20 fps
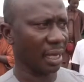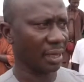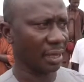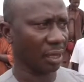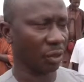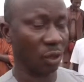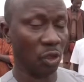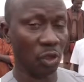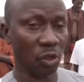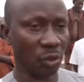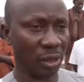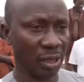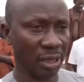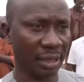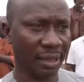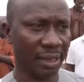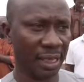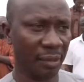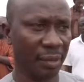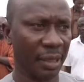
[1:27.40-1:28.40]
as a constituency
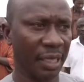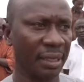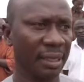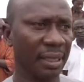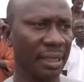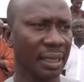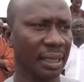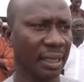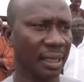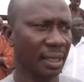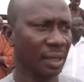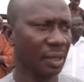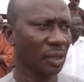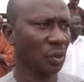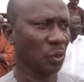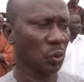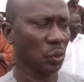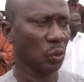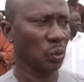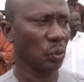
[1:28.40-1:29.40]
chairman
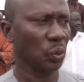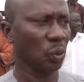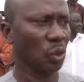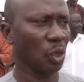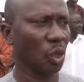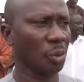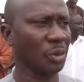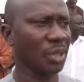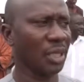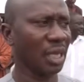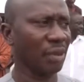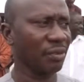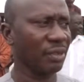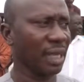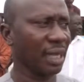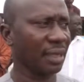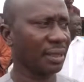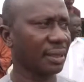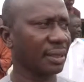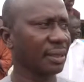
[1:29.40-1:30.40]
to observe
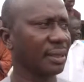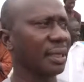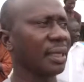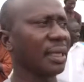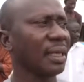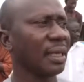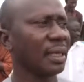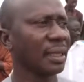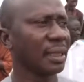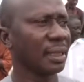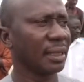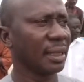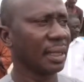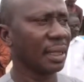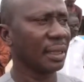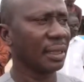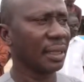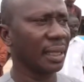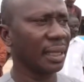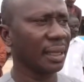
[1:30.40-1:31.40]
that the,
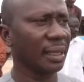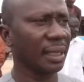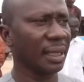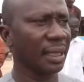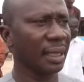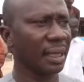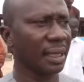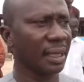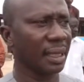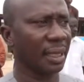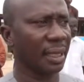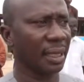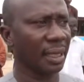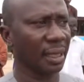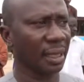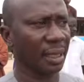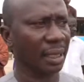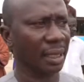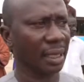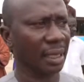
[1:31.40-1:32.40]
the, the
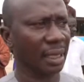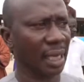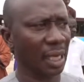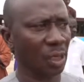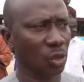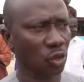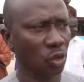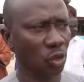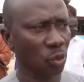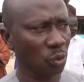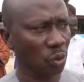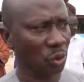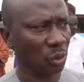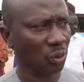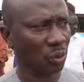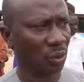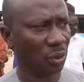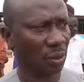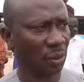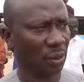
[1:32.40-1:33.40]
classrooms,
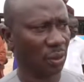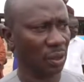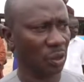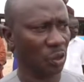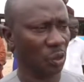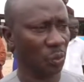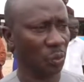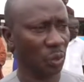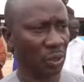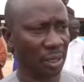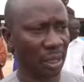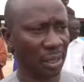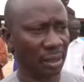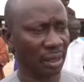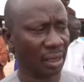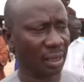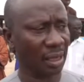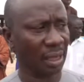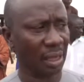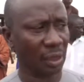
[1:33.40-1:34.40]
the supposed
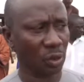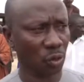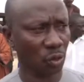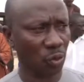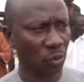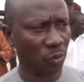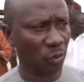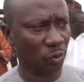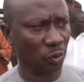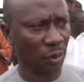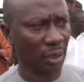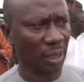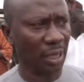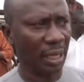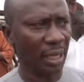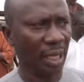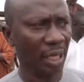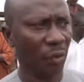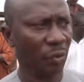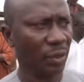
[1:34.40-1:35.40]
classroom
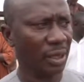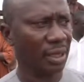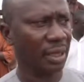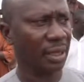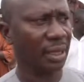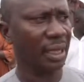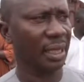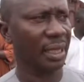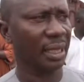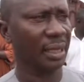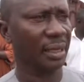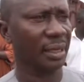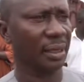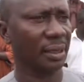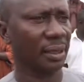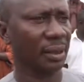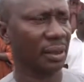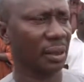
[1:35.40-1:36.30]
in which the